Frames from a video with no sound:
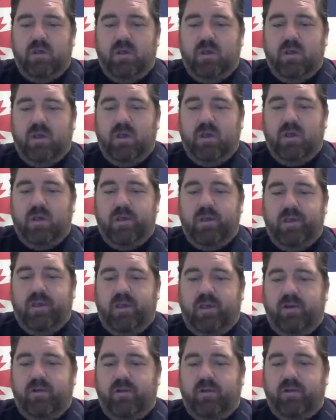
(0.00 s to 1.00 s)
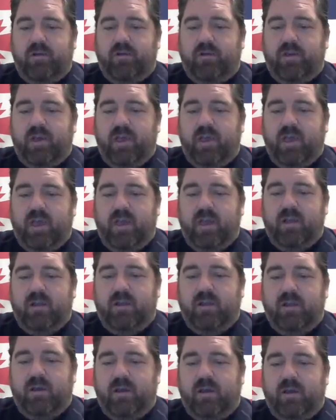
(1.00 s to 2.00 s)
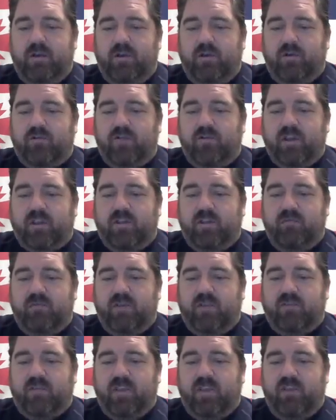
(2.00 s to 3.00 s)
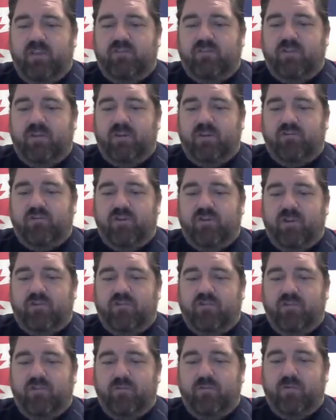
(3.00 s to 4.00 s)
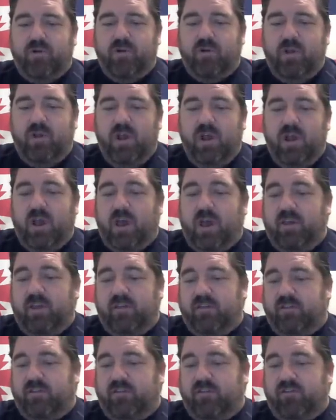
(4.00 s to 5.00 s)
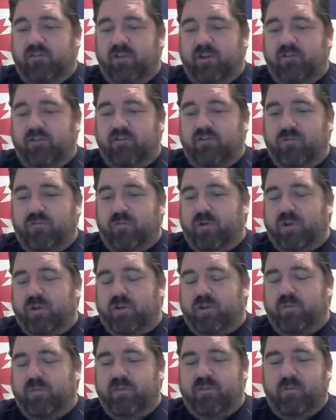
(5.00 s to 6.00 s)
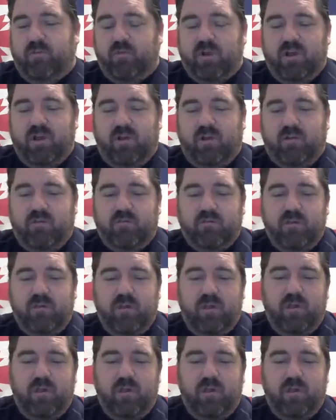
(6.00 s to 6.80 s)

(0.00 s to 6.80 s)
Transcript: Uh, here you're looking at uh, no direct investigation into Chuck Schumer. I think this is Chuck Schumer. It could be someone else.